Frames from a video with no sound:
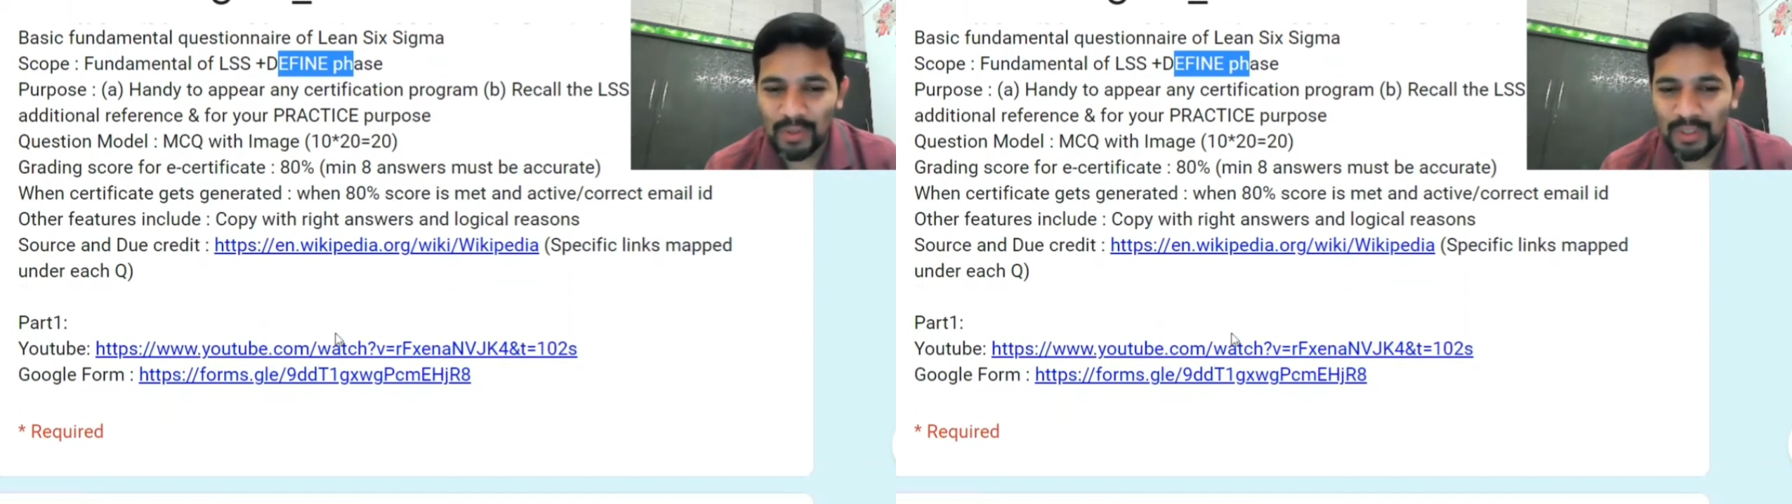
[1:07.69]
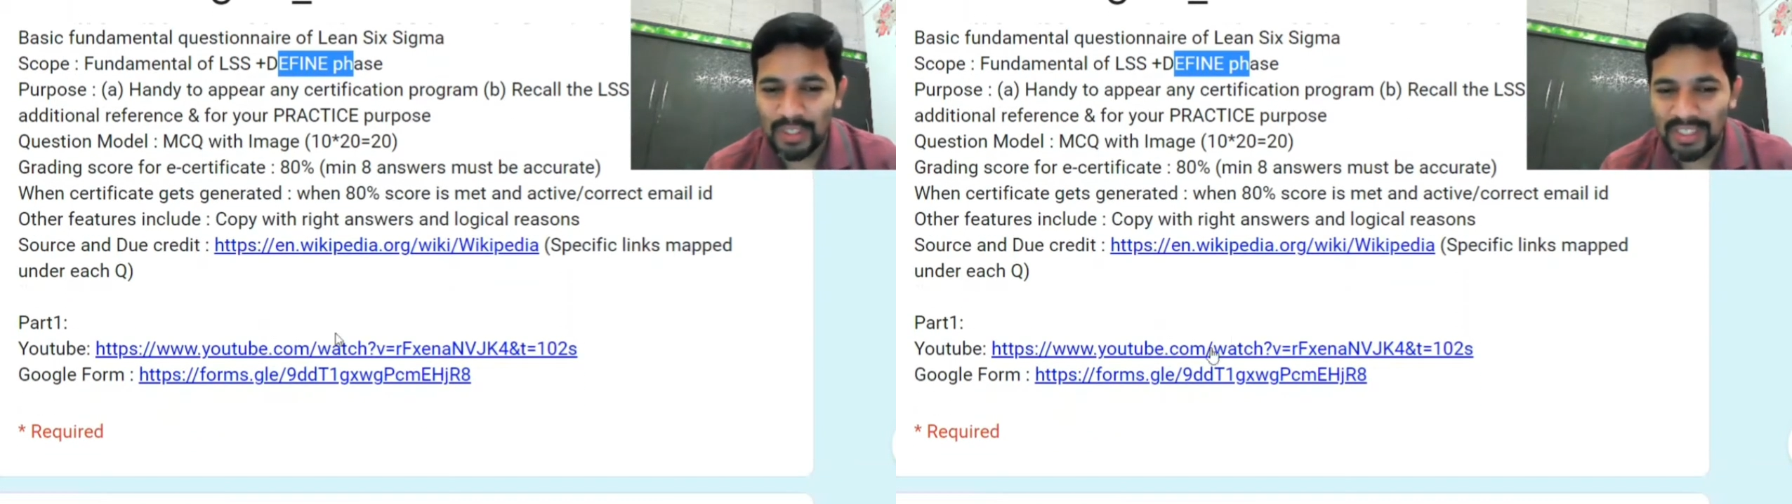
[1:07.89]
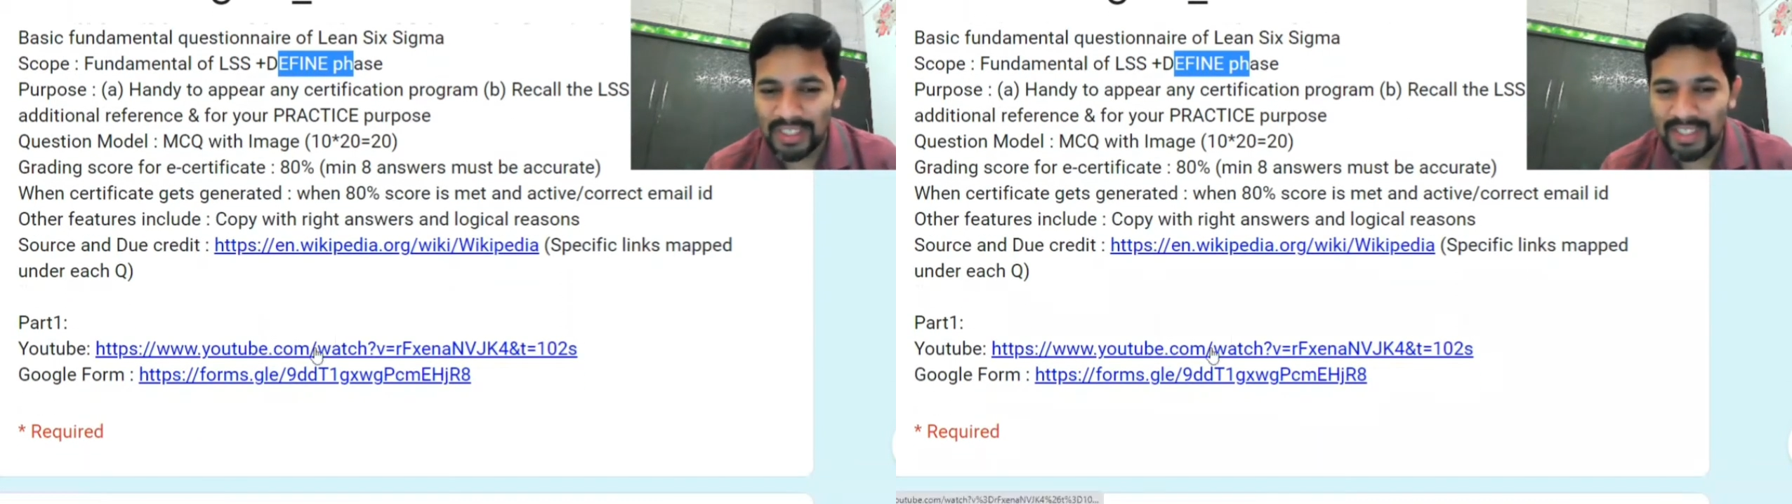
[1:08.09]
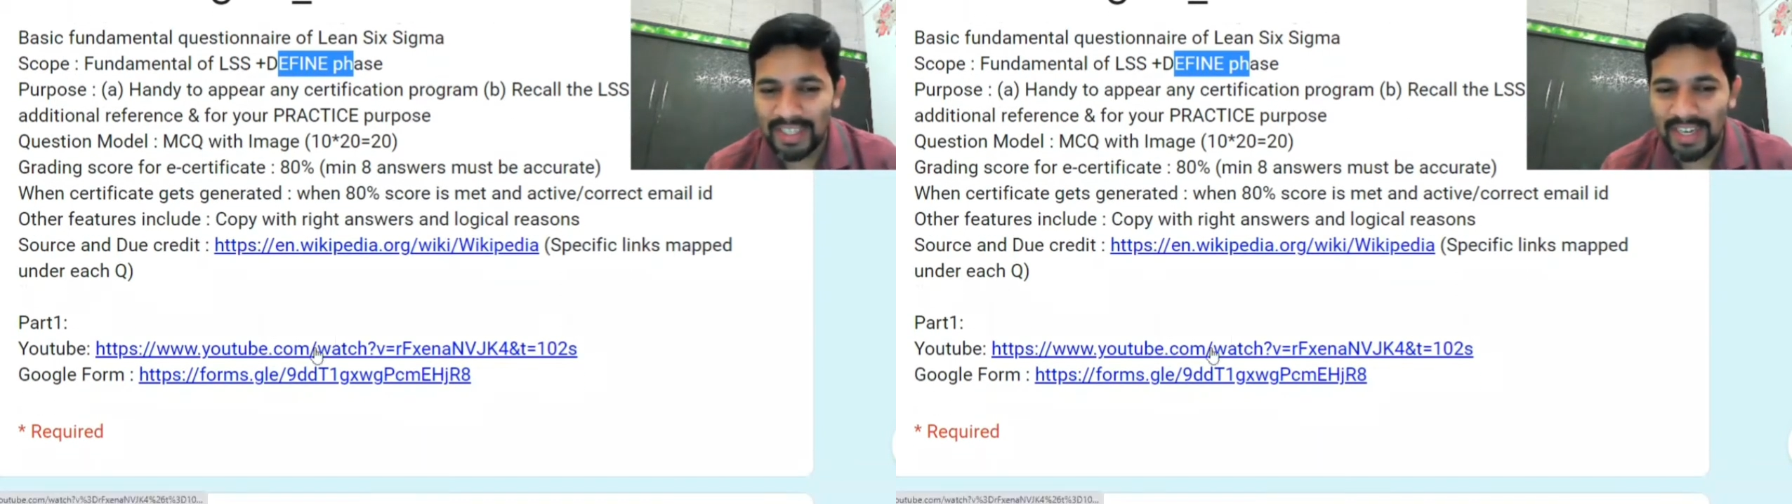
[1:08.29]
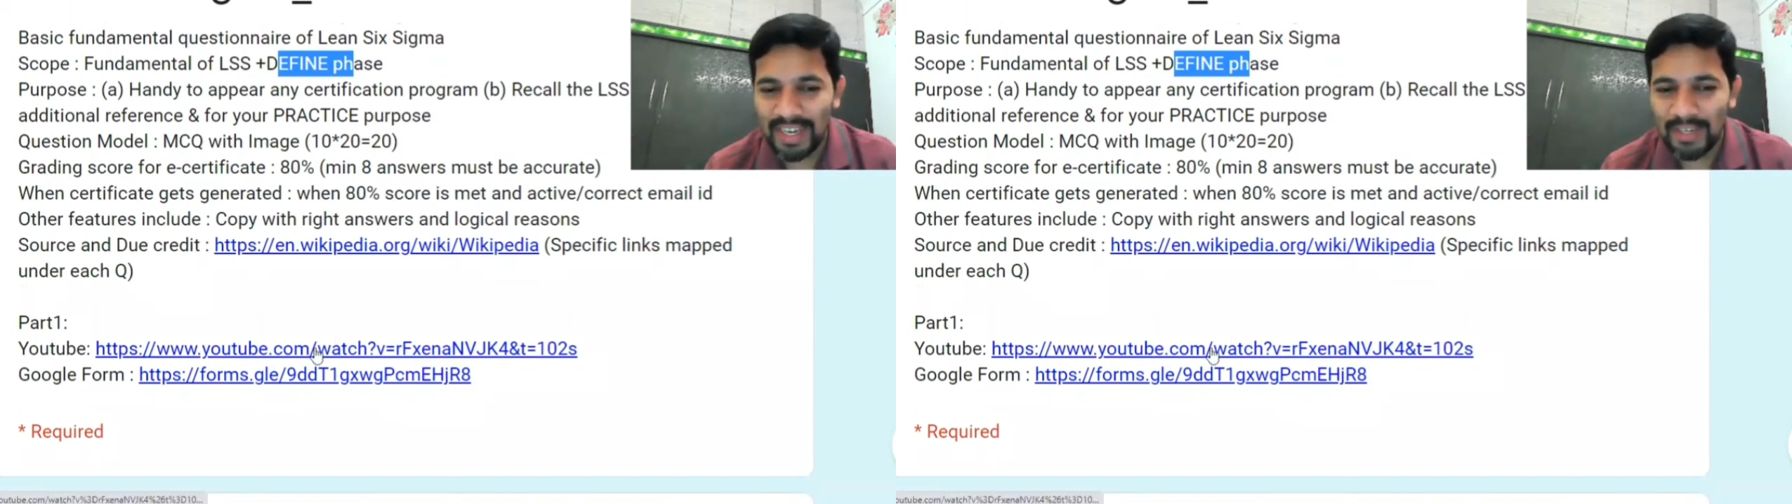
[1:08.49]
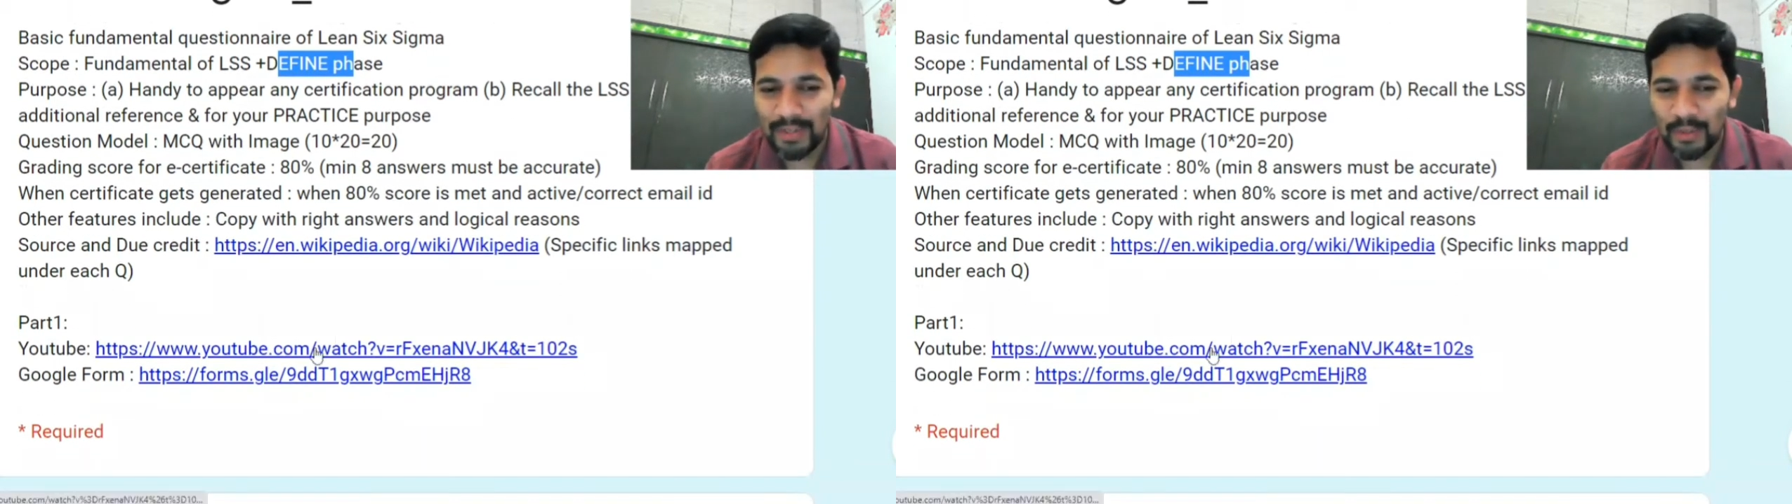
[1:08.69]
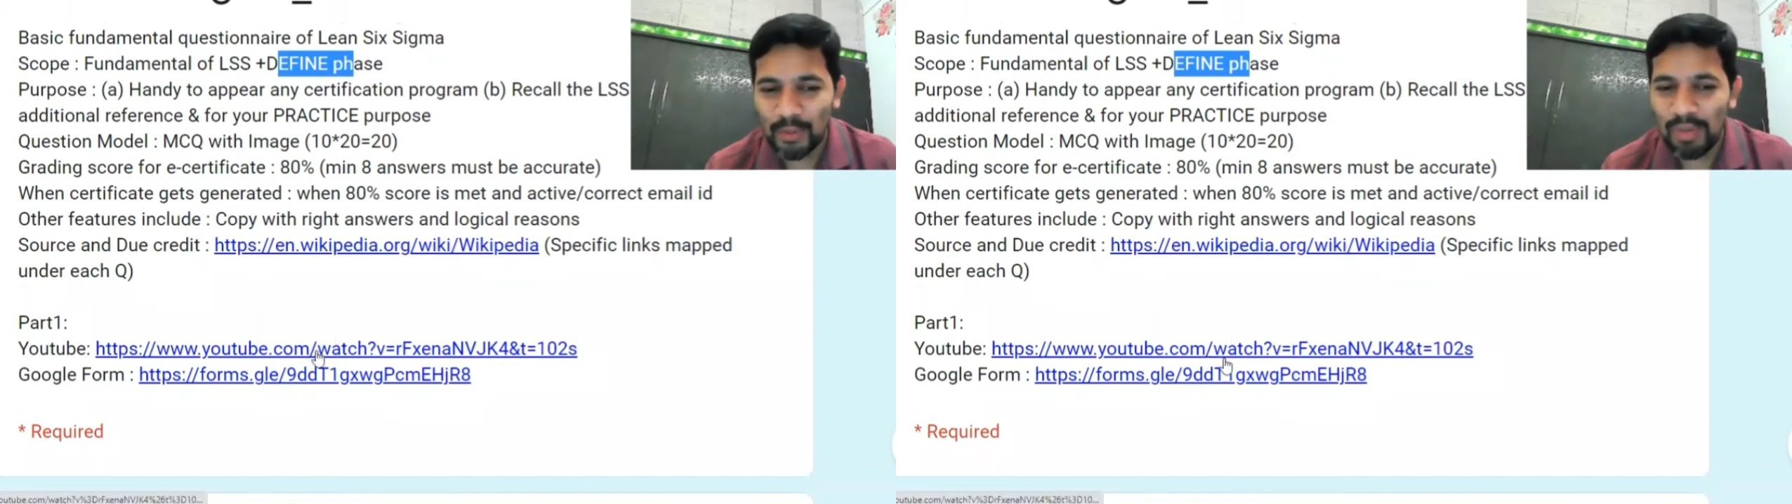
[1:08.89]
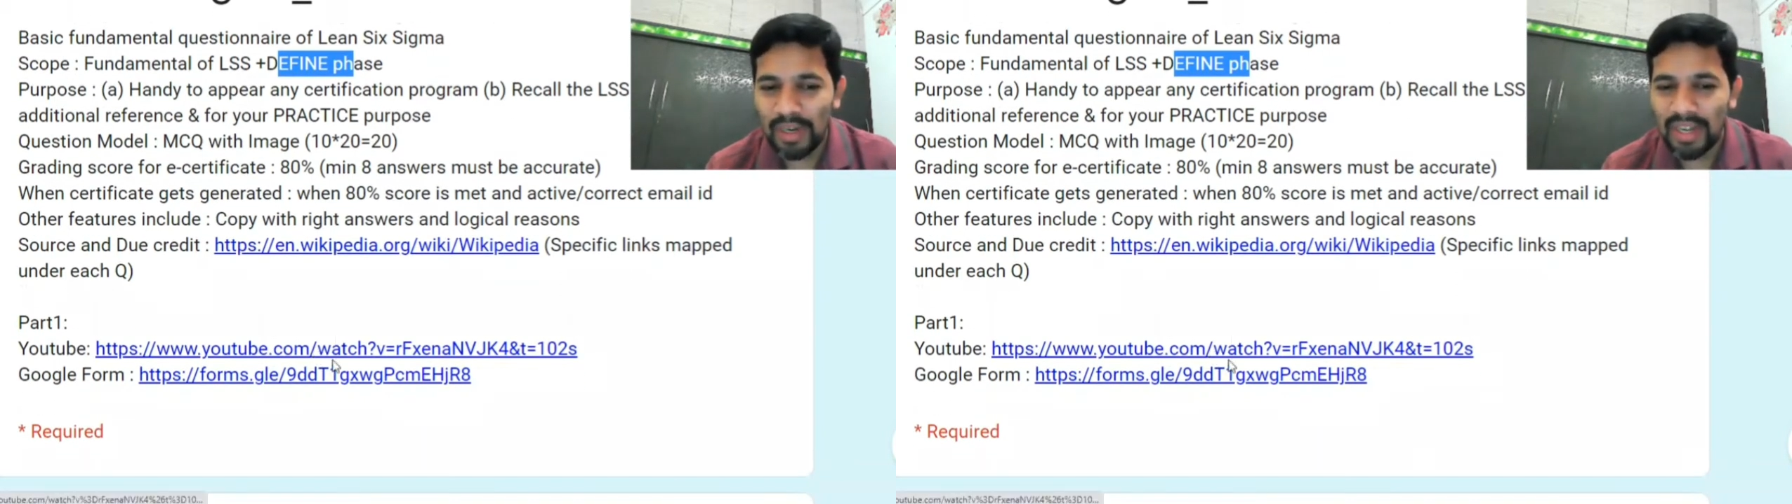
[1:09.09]
So this is the link,
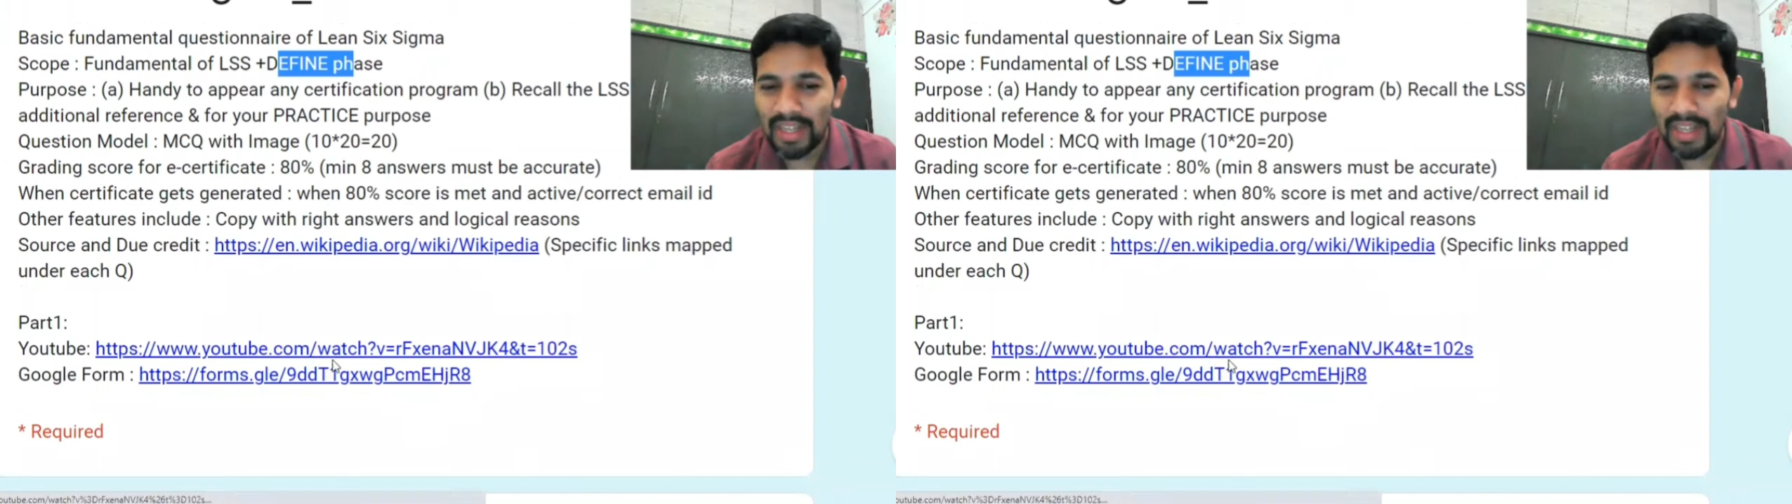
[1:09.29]
YouTube link,